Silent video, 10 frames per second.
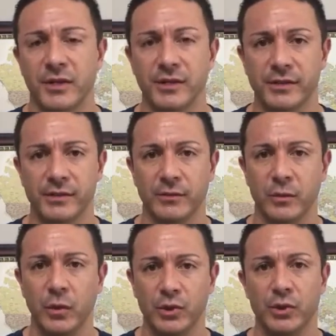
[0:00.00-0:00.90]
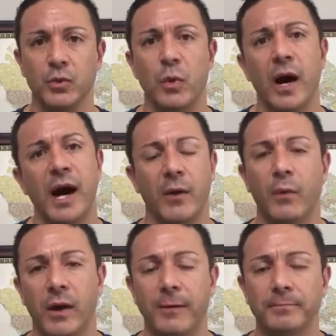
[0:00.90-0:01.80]
is what do I
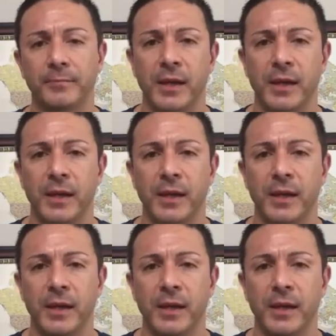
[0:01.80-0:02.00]
want?